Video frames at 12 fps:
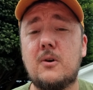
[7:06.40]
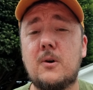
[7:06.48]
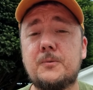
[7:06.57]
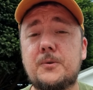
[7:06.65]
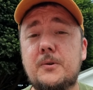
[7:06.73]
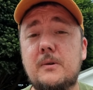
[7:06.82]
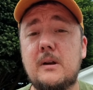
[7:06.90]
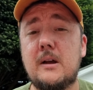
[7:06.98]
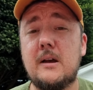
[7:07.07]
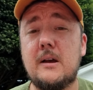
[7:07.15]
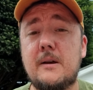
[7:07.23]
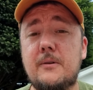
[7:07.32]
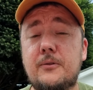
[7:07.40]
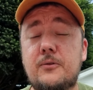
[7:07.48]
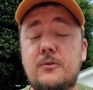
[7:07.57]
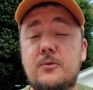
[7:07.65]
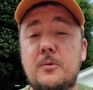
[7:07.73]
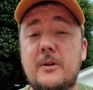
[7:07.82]
Hohner
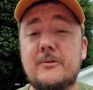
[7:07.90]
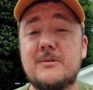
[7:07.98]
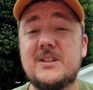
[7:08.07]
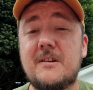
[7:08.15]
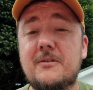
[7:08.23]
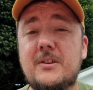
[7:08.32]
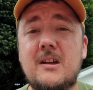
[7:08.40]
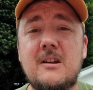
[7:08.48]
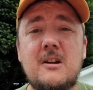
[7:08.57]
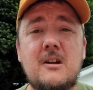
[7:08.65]
270,